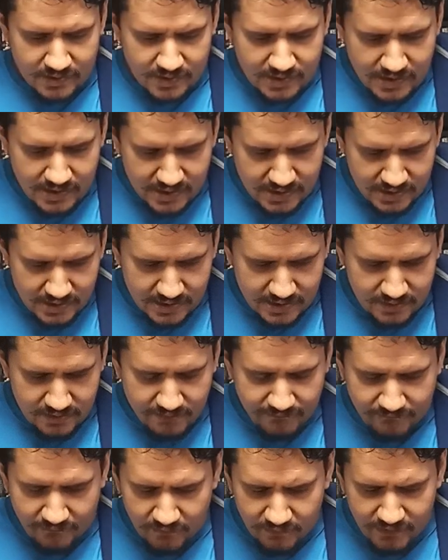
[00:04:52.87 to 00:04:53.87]
And the
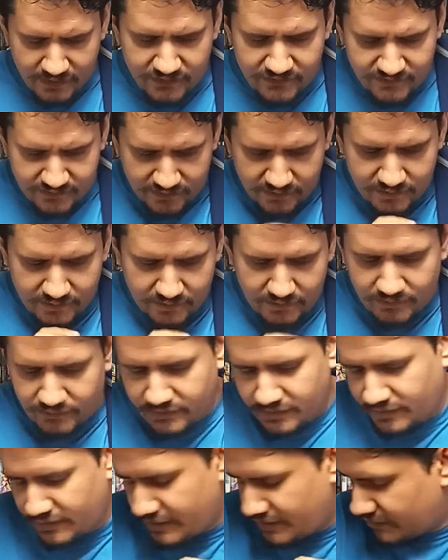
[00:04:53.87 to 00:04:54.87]
Voyager or
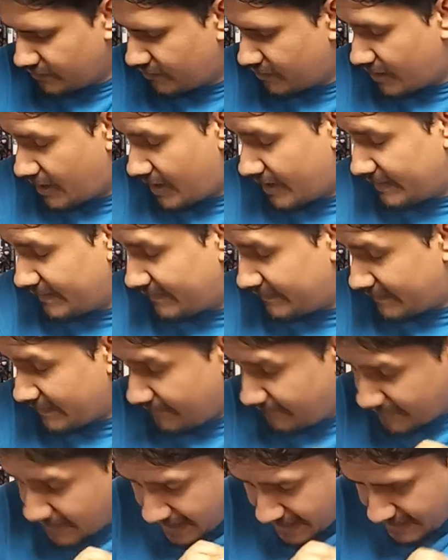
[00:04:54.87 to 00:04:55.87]
the Leo class
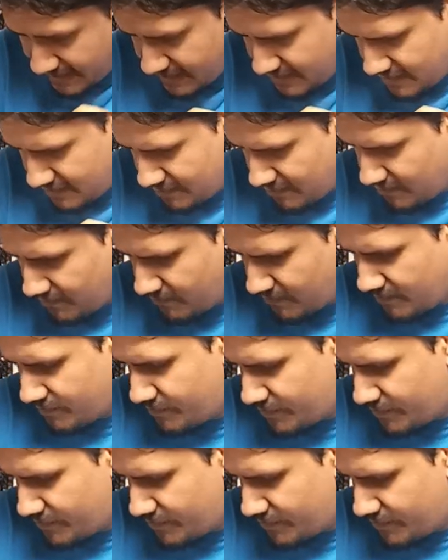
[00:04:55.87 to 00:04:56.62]
of that year would have